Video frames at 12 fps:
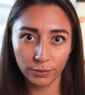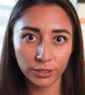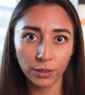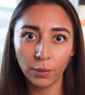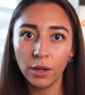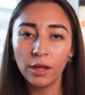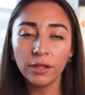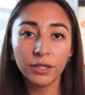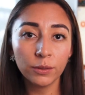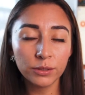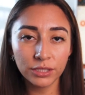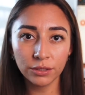So
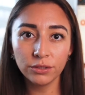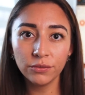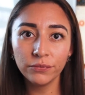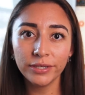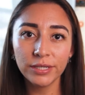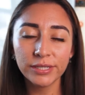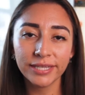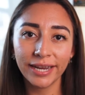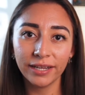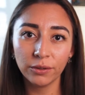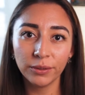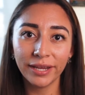those YouTube videos that
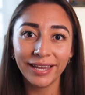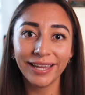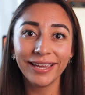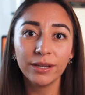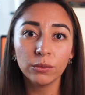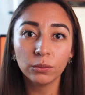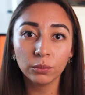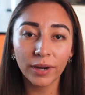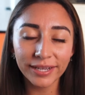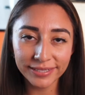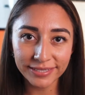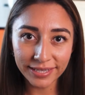I create, it
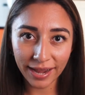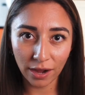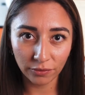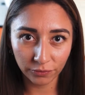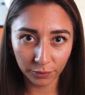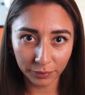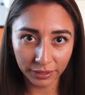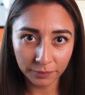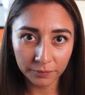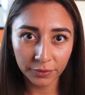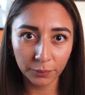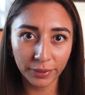writes it out for
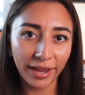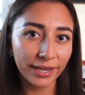me, okay?